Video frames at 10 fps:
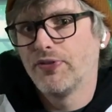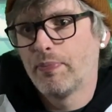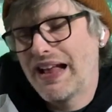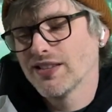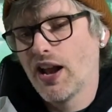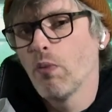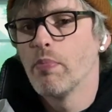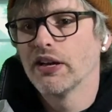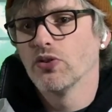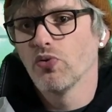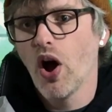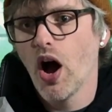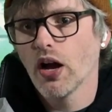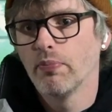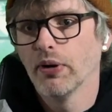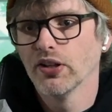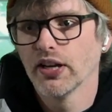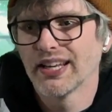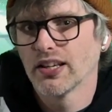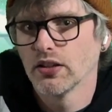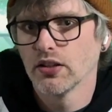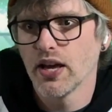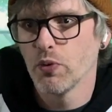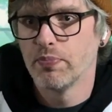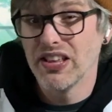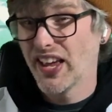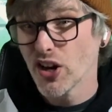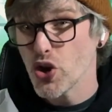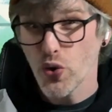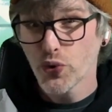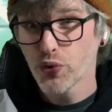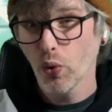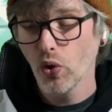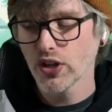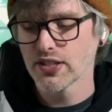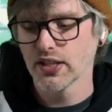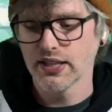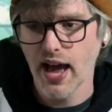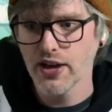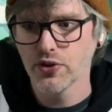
Depends on how big the rock, but like it would be like a neutral because like yeah,